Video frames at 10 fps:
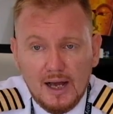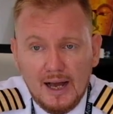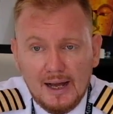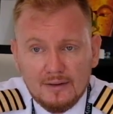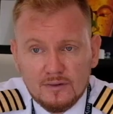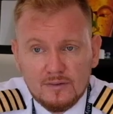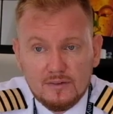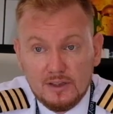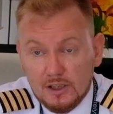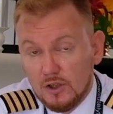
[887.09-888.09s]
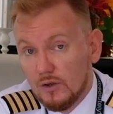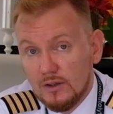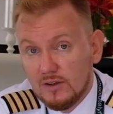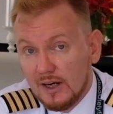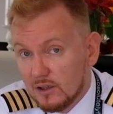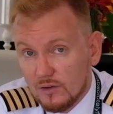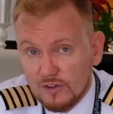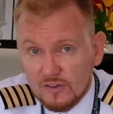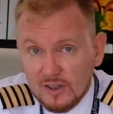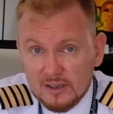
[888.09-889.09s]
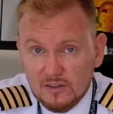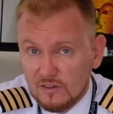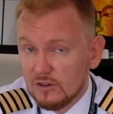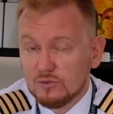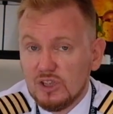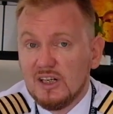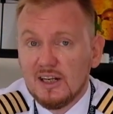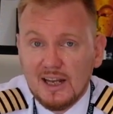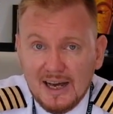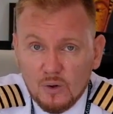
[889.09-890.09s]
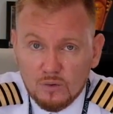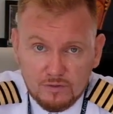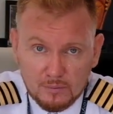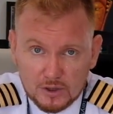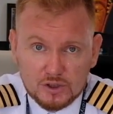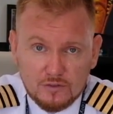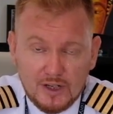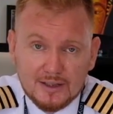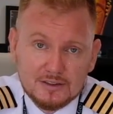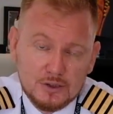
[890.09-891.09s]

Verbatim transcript: And the current aircraft design does not really allow for much of that.